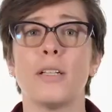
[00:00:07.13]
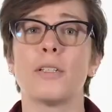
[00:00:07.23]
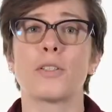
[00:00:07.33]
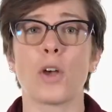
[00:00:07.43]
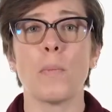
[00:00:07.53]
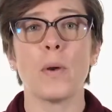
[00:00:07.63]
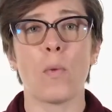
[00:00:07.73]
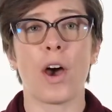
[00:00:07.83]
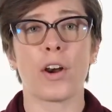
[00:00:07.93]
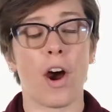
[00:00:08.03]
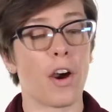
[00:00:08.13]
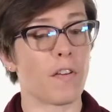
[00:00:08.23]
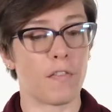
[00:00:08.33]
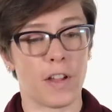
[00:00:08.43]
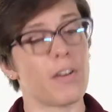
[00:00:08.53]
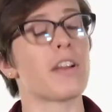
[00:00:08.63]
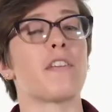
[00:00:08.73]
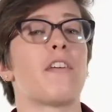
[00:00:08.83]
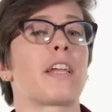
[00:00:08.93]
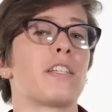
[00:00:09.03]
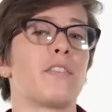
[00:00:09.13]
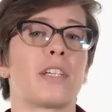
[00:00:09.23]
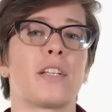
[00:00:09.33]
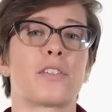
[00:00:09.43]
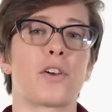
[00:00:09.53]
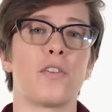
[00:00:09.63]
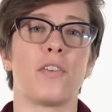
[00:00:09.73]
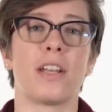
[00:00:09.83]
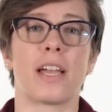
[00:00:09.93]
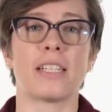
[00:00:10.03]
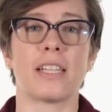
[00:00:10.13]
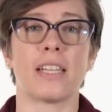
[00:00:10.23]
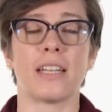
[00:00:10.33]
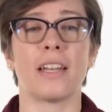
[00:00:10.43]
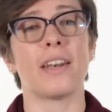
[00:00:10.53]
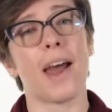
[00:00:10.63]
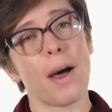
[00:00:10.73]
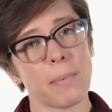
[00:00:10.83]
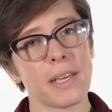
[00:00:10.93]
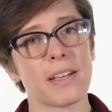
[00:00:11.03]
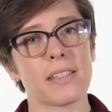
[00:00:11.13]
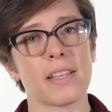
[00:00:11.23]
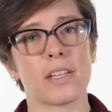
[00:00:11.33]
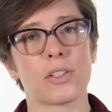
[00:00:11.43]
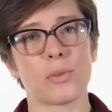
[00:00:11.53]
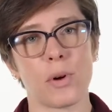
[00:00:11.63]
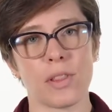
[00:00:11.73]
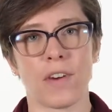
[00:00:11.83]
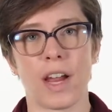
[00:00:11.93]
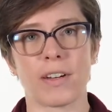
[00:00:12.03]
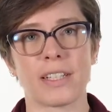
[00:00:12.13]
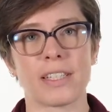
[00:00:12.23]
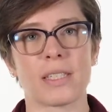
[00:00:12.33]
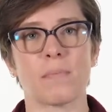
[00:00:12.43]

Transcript: Soap and water are very effective against COVID-19, not because they destroy the virus,